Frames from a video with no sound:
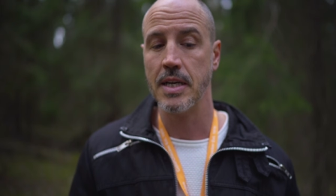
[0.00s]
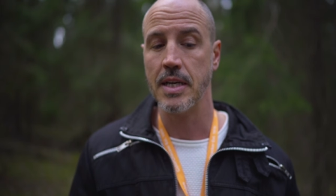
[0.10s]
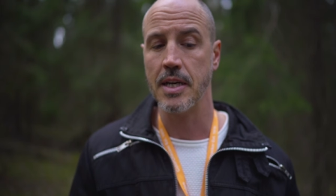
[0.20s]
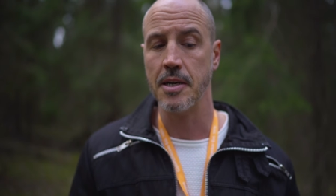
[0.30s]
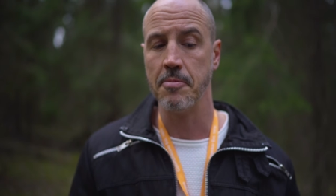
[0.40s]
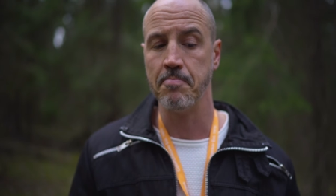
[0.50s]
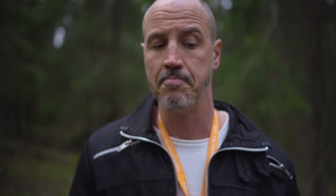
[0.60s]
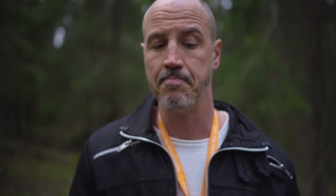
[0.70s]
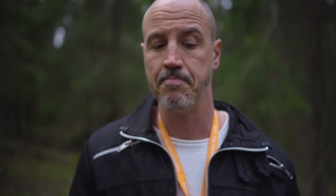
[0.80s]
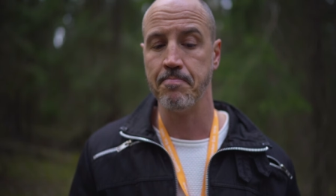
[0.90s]

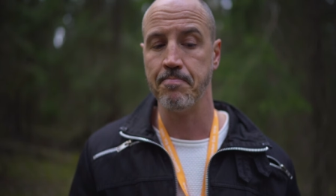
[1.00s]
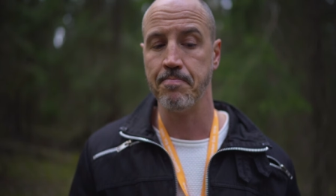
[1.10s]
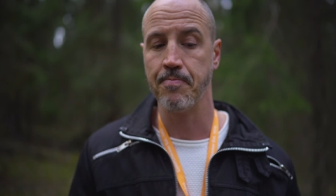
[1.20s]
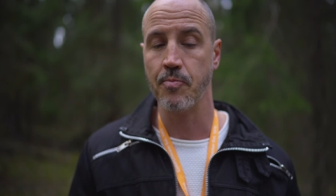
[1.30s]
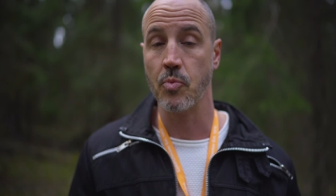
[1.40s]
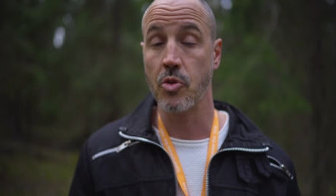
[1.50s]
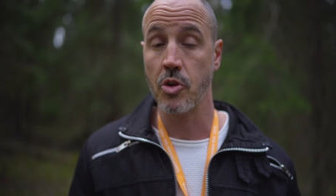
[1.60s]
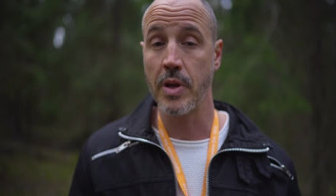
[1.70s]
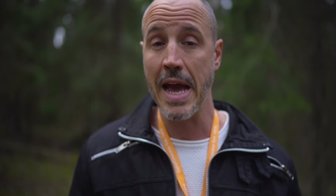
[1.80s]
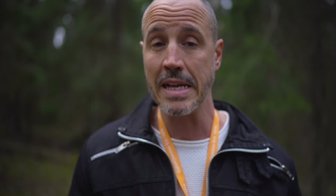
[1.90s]
Um,
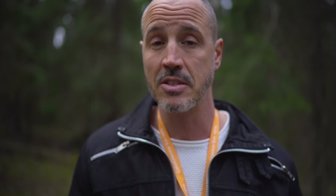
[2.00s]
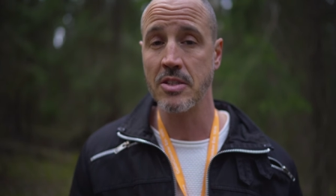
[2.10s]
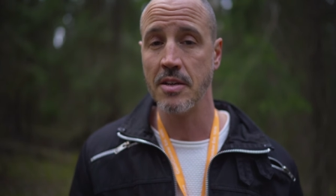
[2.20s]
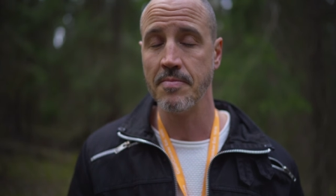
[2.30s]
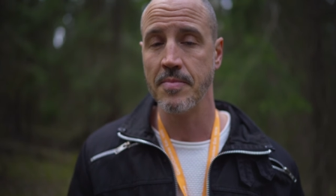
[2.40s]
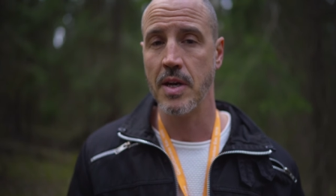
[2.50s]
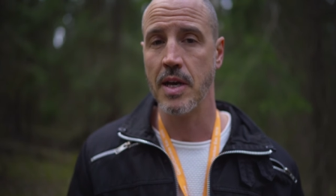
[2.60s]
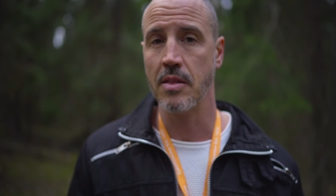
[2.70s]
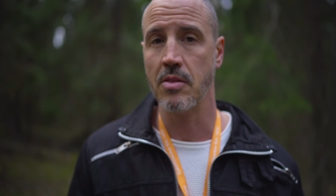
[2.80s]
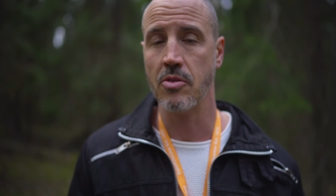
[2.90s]
through cancer
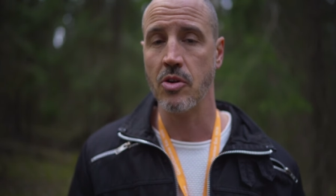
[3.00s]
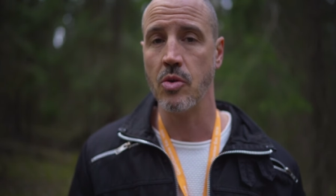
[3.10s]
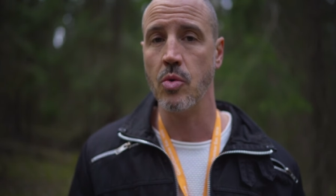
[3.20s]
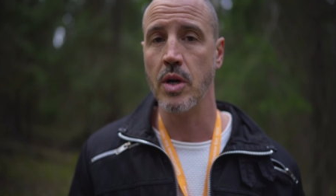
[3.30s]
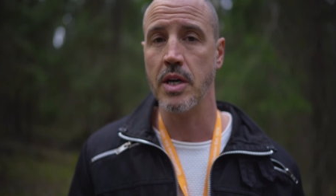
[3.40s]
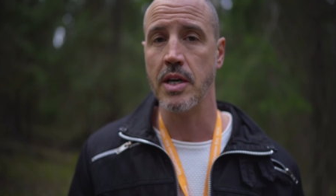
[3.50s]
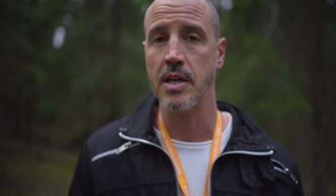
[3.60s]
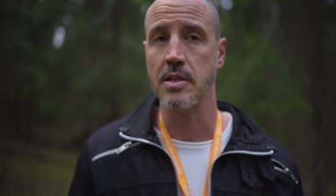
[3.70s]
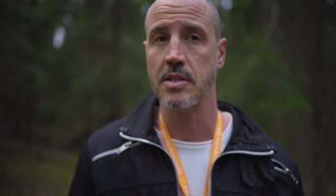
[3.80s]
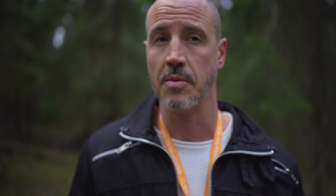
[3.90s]
and through
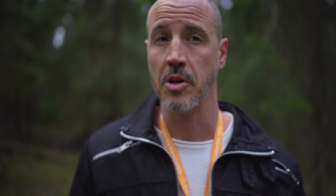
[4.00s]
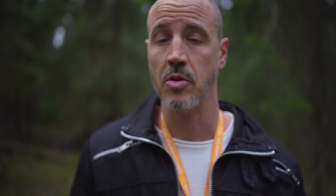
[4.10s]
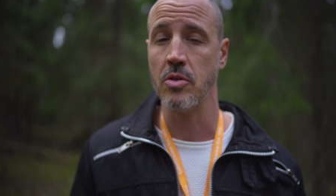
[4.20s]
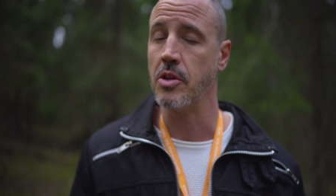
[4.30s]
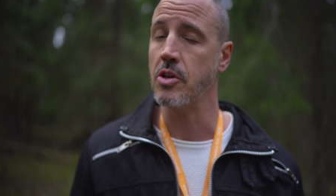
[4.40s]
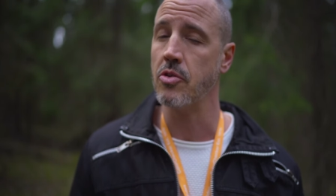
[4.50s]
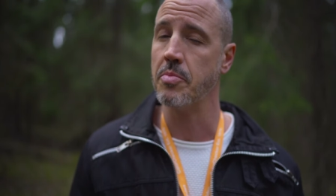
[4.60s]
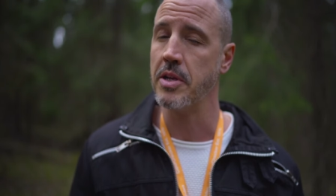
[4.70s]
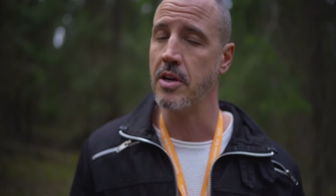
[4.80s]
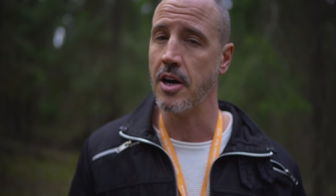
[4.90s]
uh, something called the
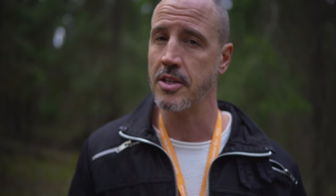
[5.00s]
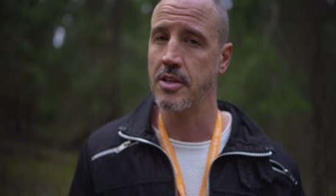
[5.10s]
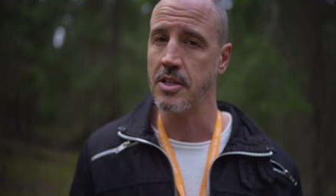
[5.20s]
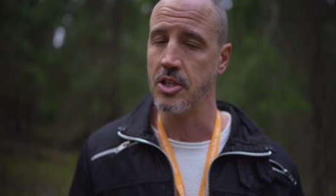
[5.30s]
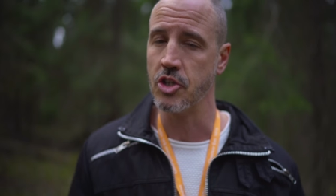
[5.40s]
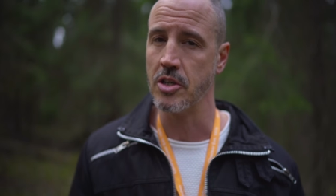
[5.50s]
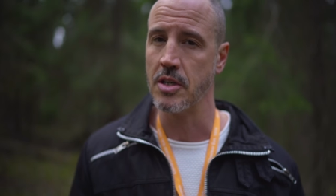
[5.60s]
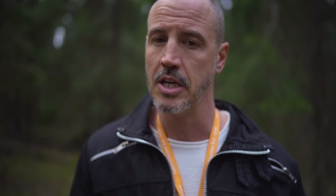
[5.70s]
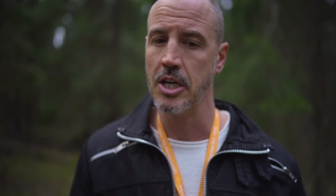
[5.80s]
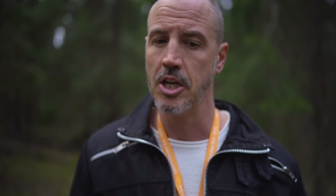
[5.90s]
European heart condition,
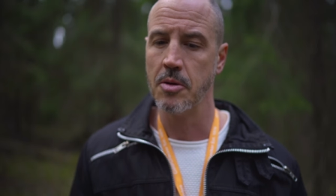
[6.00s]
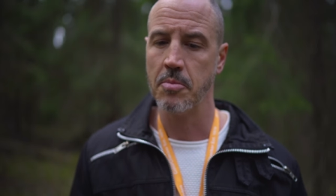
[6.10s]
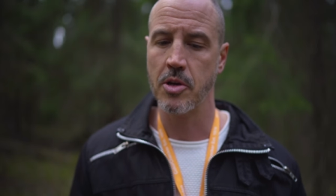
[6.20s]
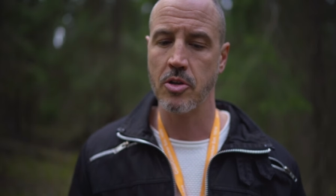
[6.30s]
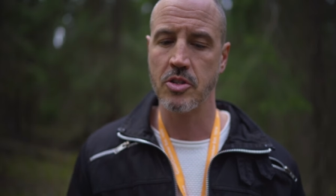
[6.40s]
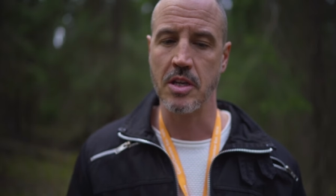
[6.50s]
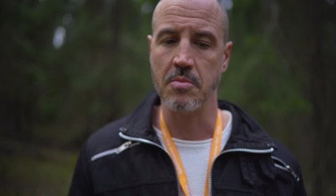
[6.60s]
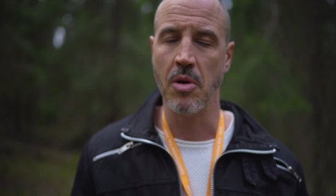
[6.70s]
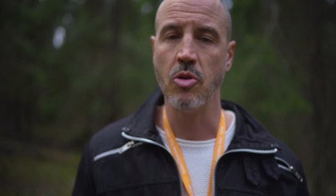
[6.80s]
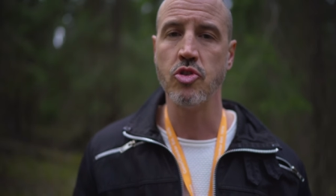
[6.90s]
because the
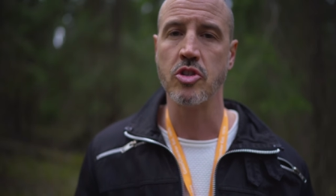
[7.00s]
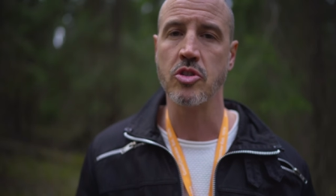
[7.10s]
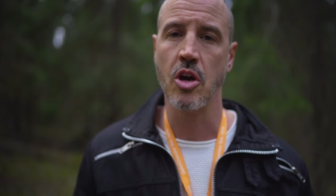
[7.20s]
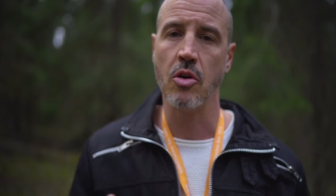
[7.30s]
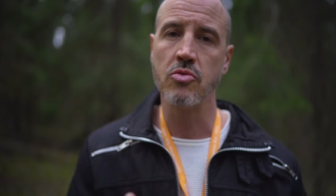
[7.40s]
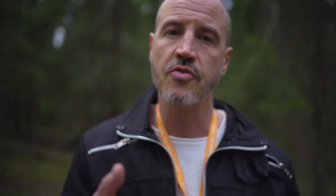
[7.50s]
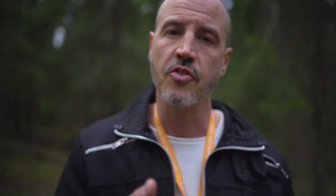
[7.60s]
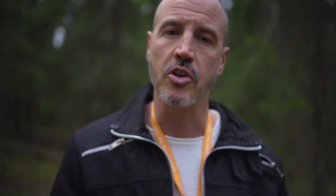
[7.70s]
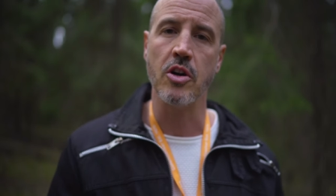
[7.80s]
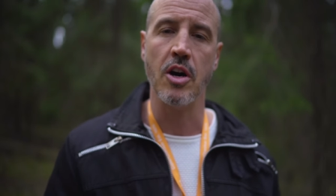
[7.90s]
emotions goes
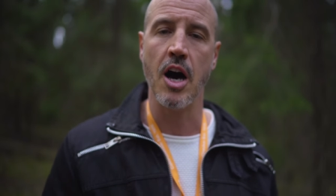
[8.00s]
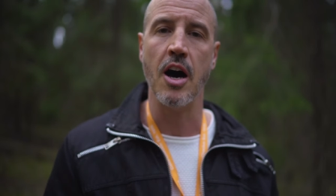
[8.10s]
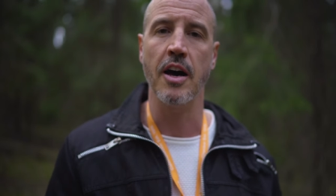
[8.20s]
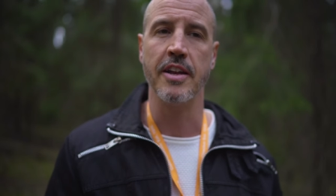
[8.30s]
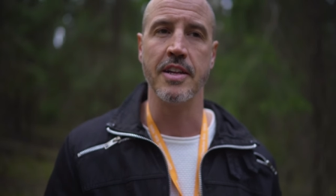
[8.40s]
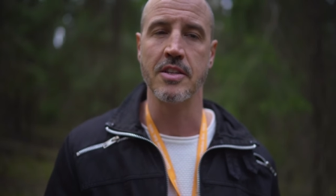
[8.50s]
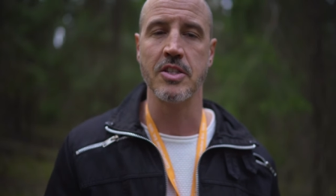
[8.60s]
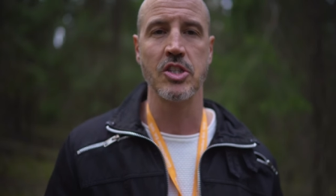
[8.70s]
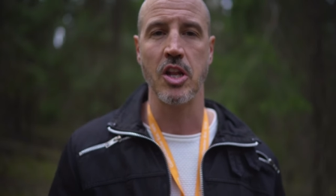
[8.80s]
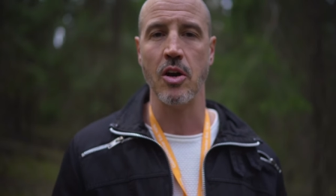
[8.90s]
for your heart and
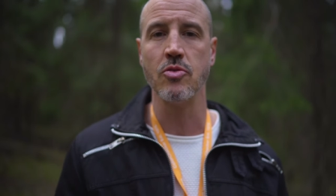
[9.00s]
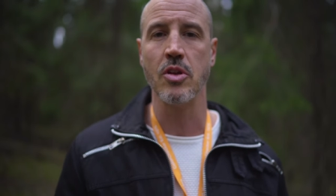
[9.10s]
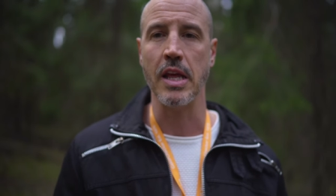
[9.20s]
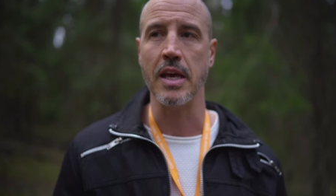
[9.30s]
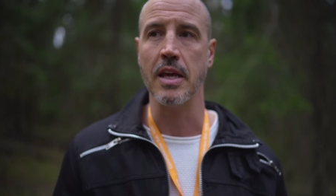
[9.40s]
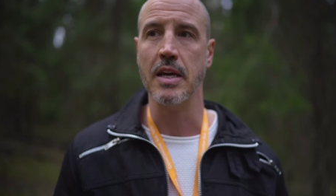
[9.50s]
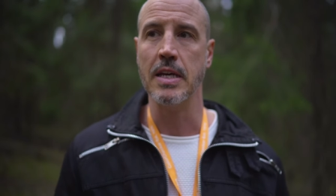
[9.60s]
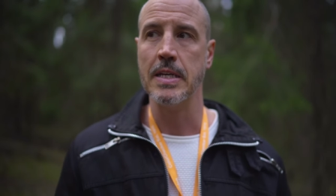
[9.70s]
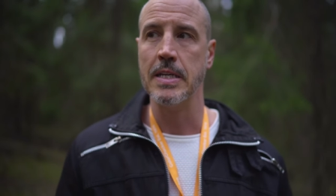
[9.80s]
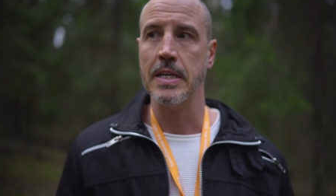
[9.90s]
slowly
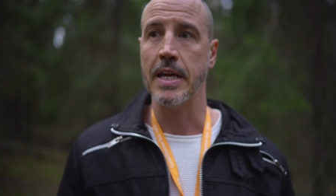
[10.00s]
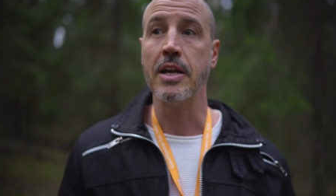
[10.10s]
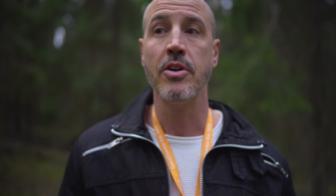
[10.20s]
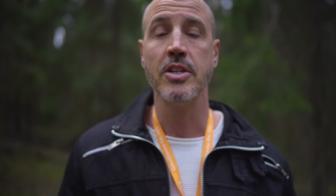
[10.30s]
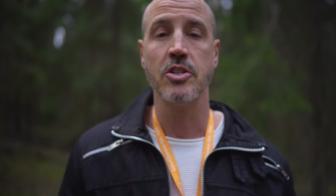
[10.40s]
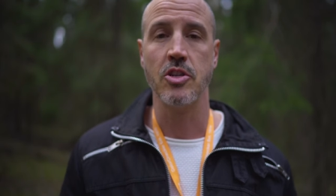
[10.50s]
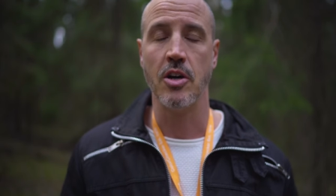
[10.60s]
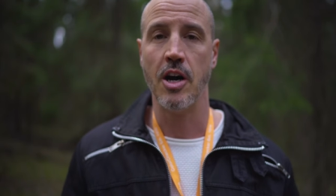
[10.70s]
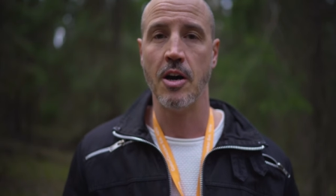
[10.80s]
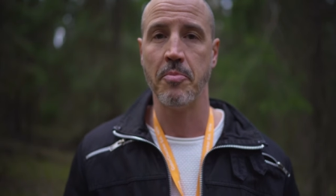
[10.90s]
increases
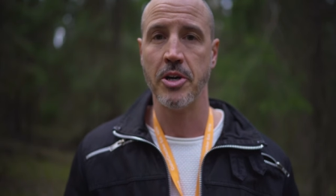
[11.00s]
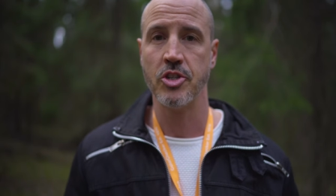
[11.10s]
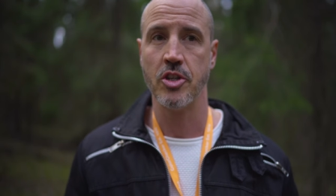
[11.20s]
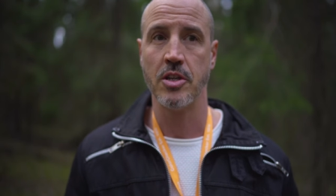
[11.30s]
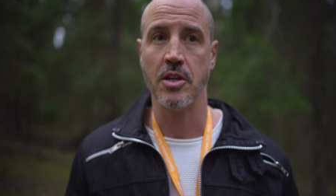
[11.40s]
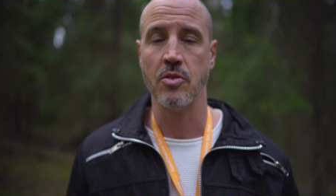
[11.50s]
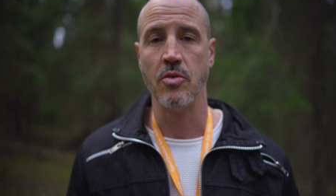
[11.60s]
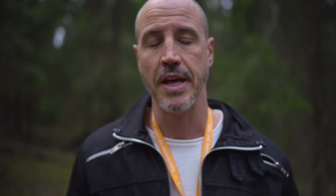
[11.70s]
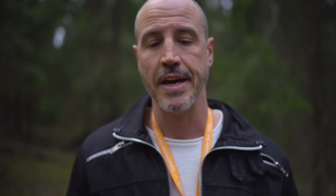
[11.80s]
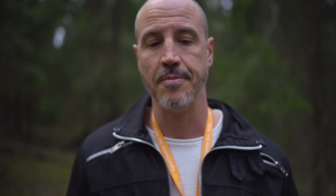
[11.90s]
your heart pressure and
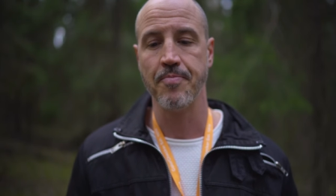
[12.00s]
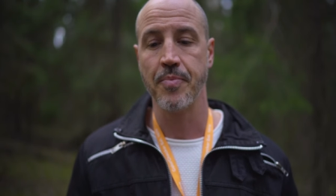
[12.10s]
all that.